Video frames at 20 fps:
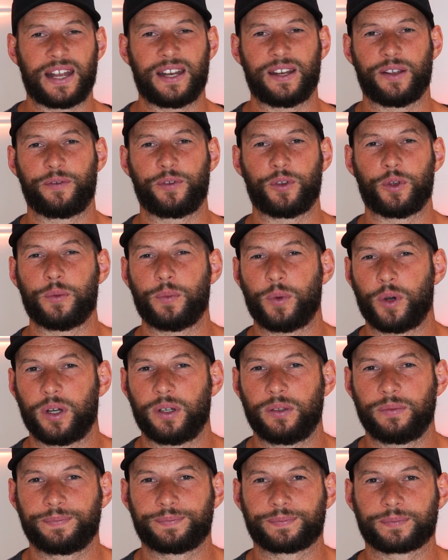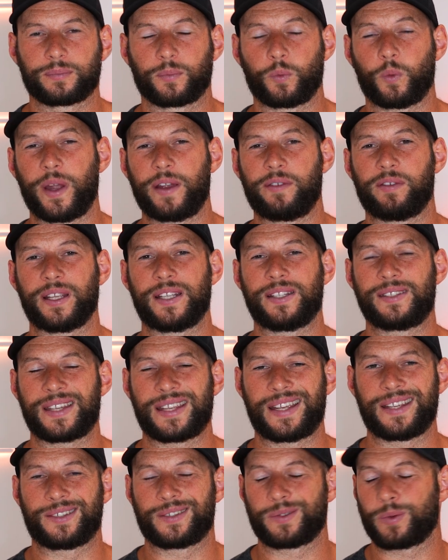and a few more wavelengths
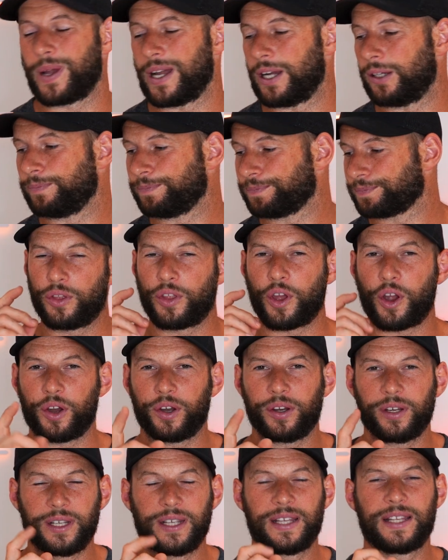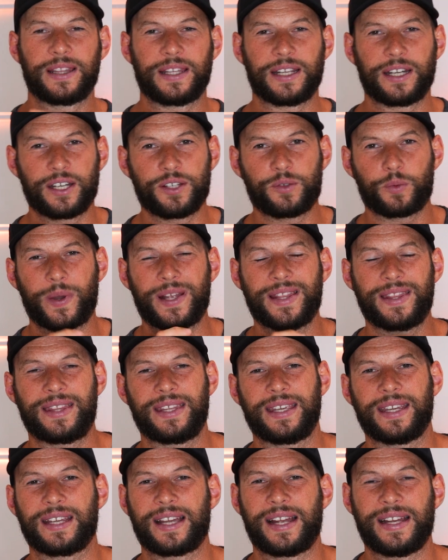as well. Though, there is one
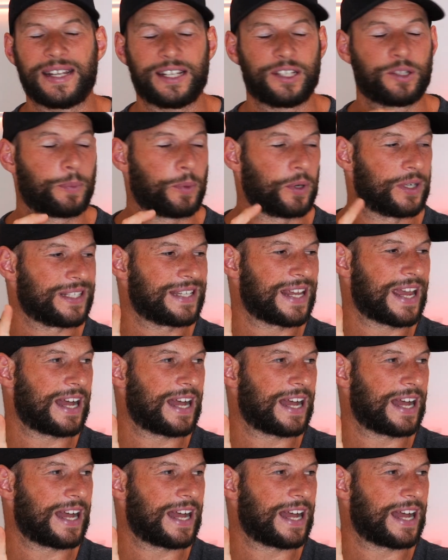thing I need to point